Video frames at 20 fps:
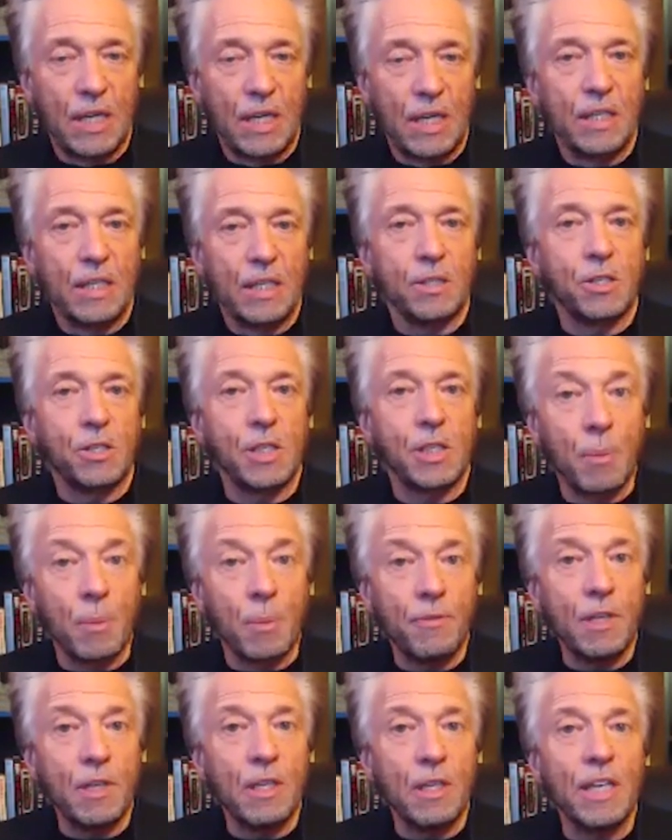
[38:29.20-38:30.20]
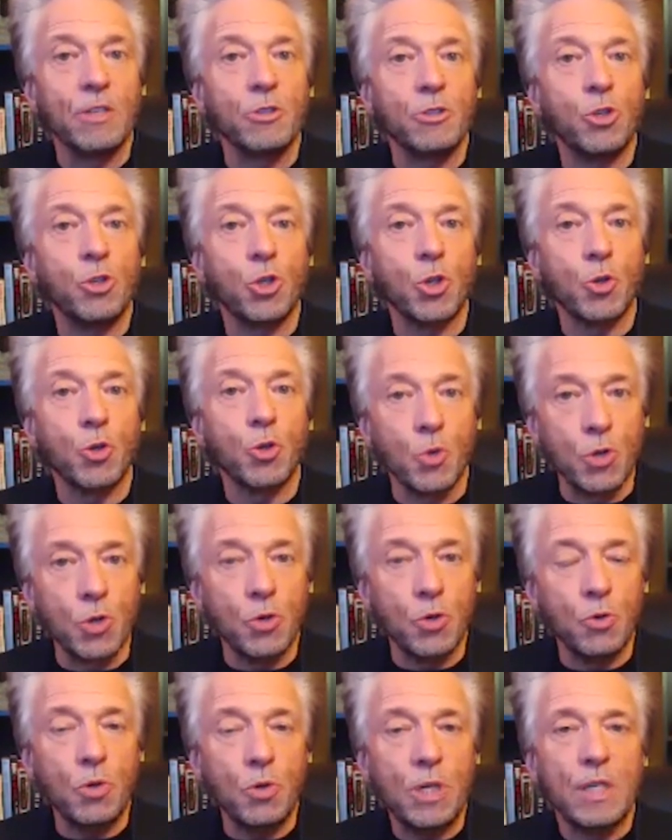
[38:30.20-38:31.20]
Some of it is
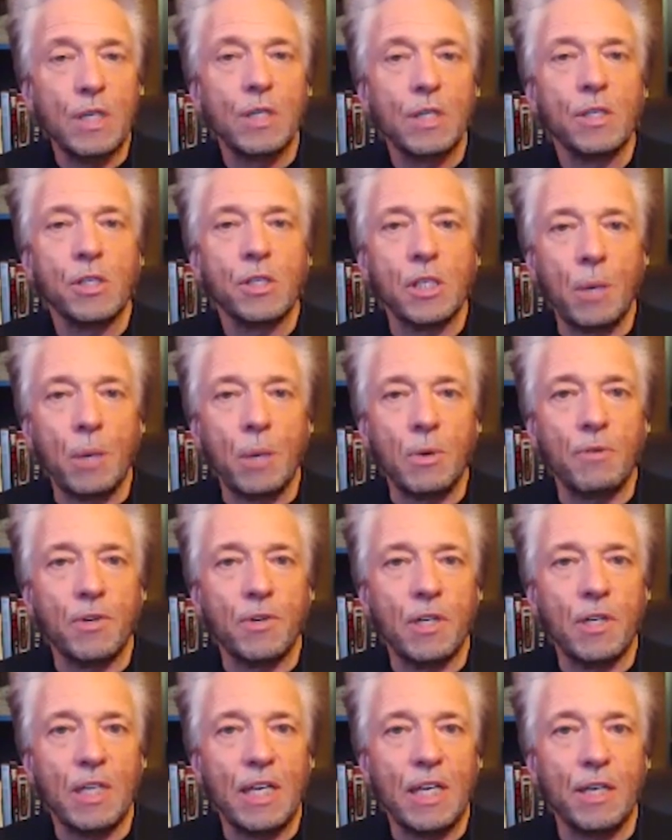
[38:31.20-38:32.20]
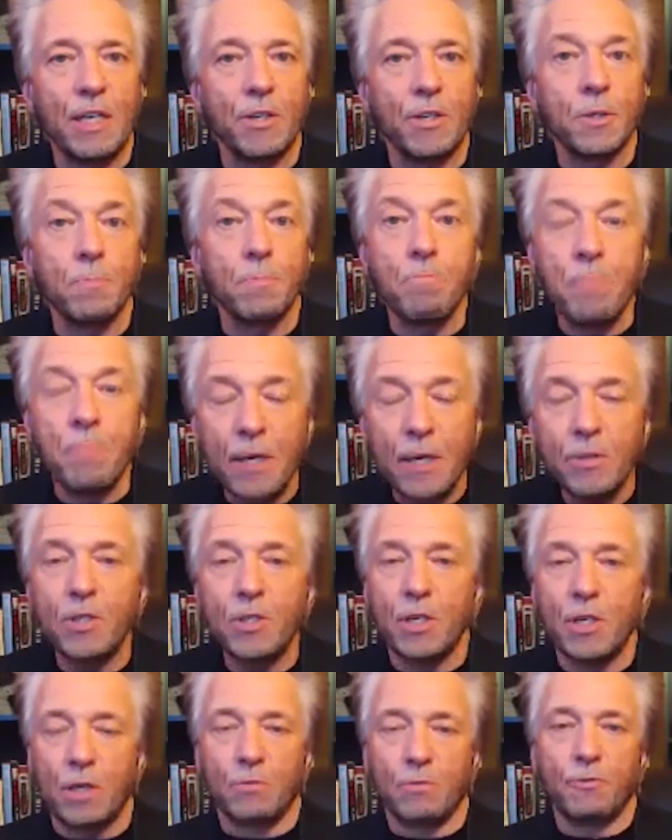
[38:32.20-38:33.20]
true, some of it is
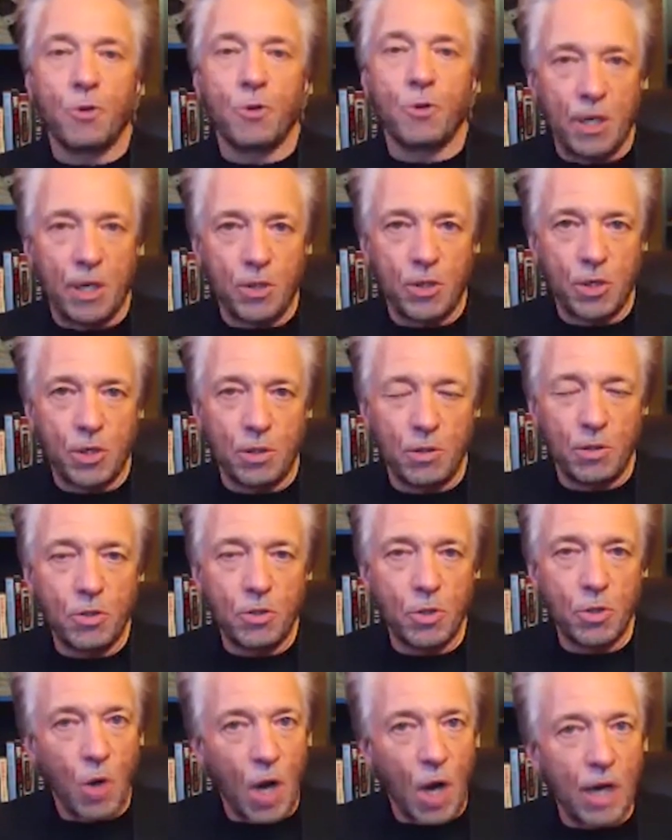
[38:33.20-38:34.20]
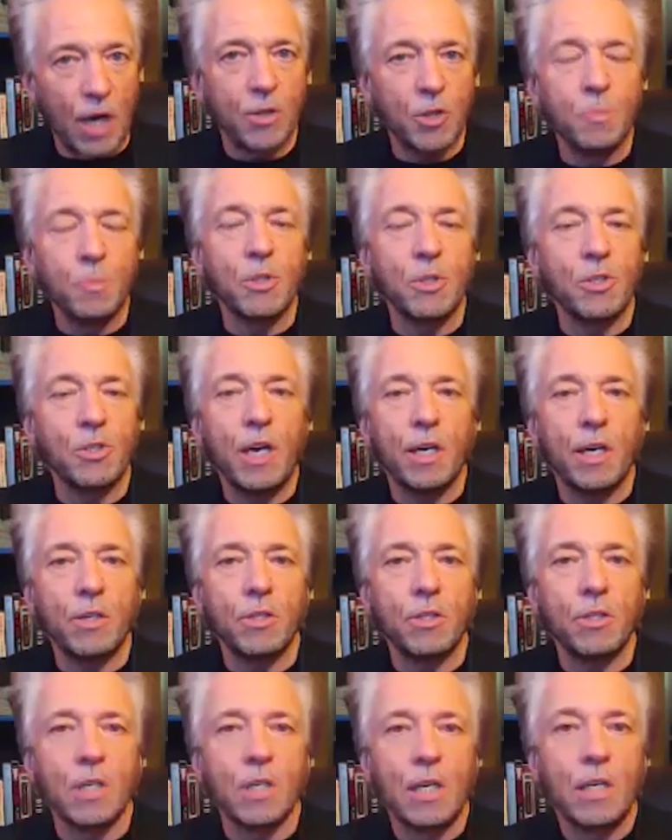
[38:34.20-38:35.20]
misinformation, so honest
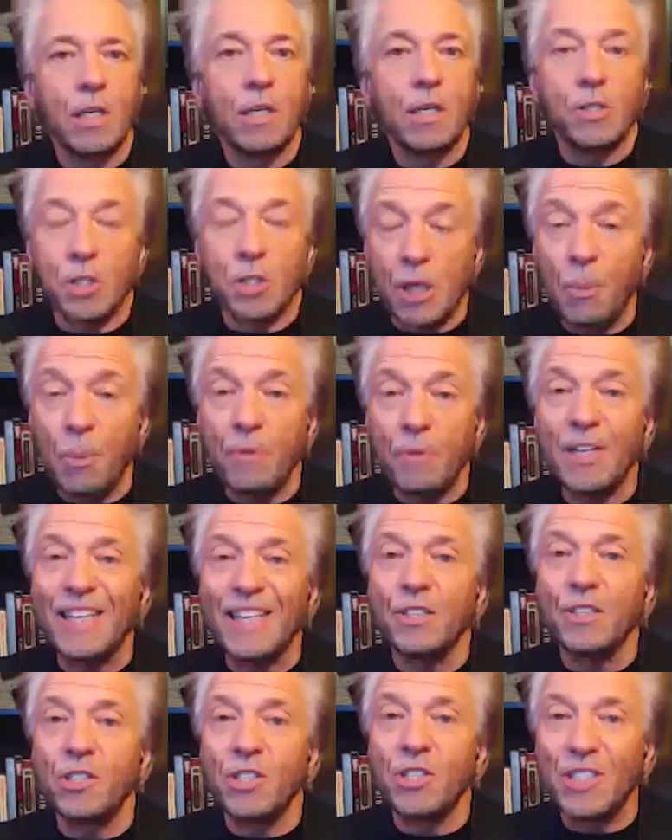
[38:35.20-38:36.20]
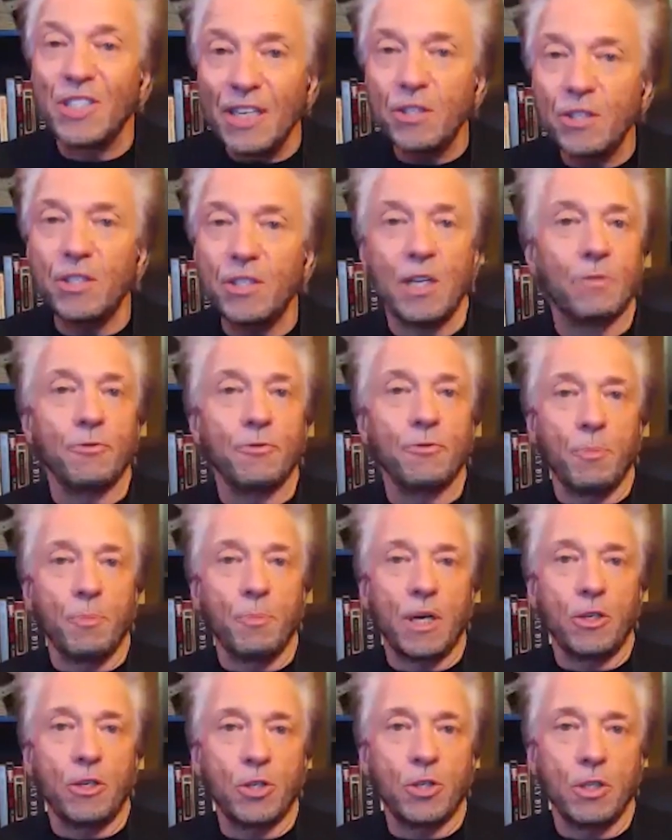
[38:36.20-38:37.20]
mistakes. Some of it is
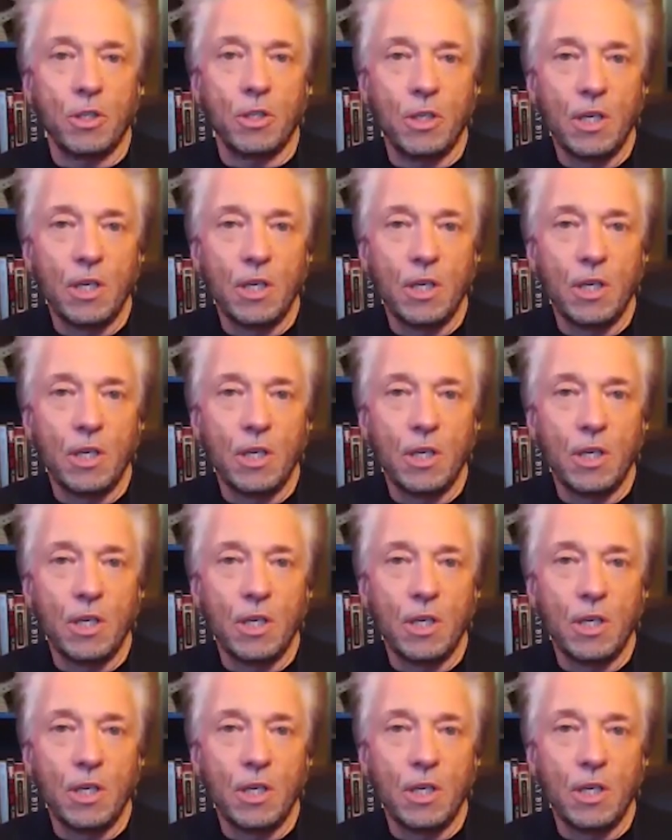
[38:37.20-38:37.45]
disinformation,